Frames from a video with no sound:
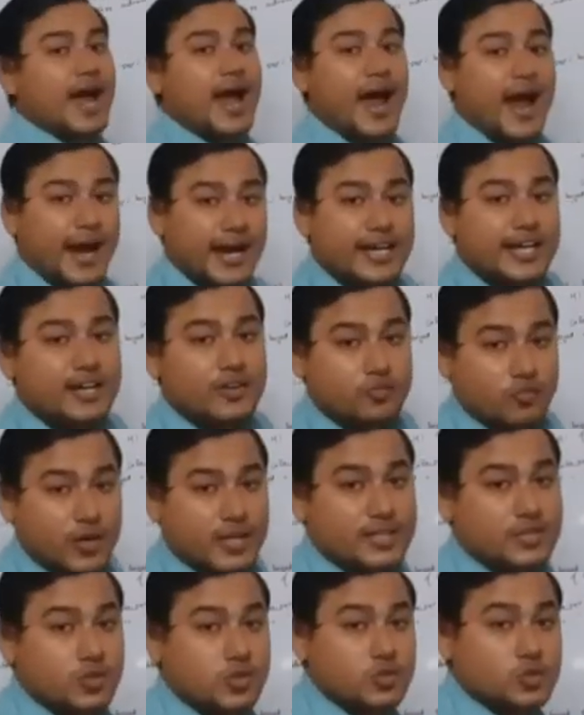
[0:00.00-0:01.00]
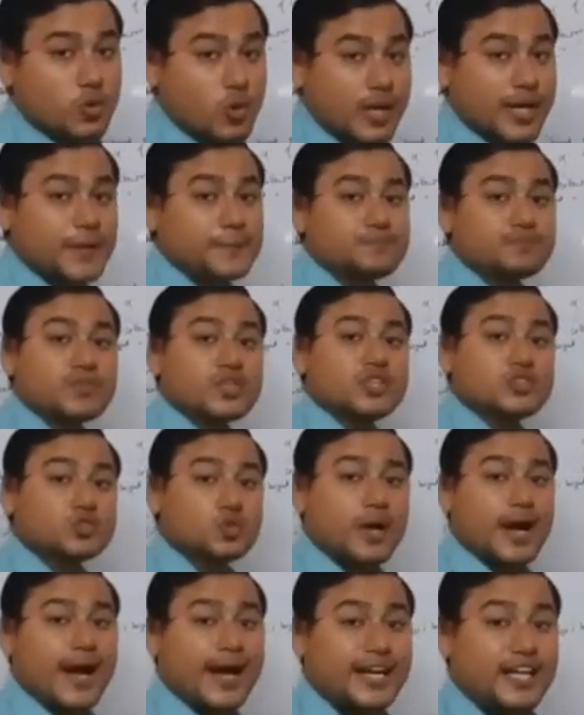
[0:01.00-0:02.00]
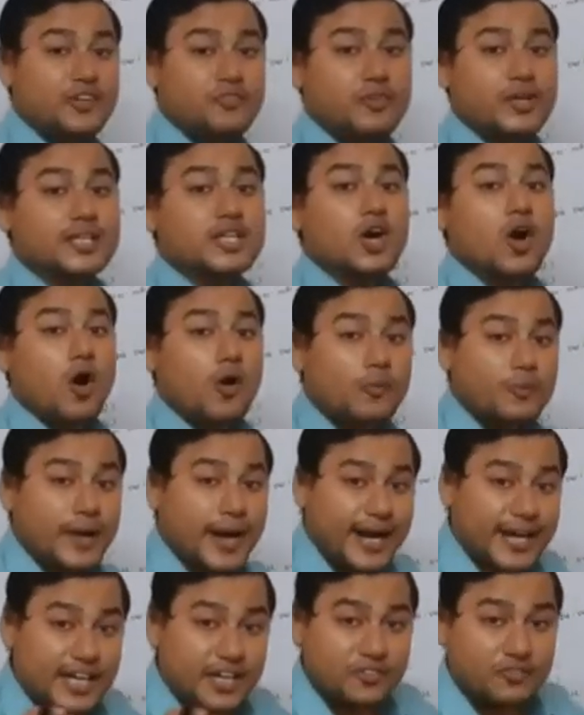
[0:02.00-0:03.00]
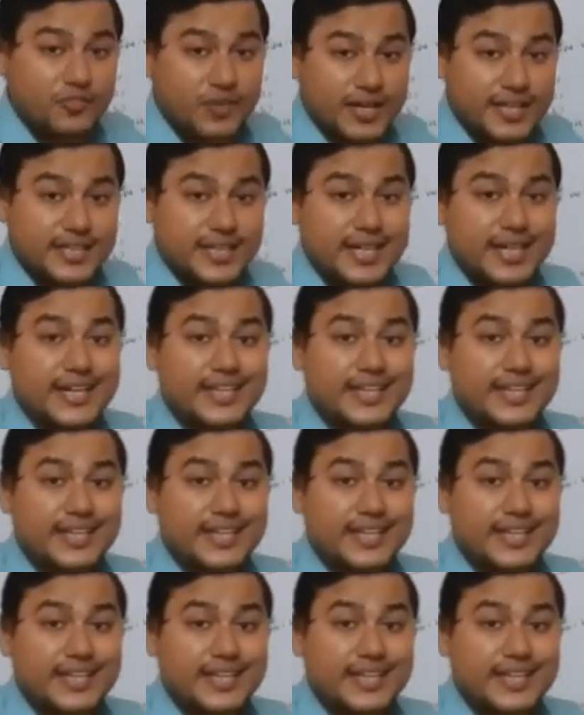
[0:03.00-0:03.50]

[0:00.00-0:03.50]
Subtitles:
heading 1. Okay, so heading 1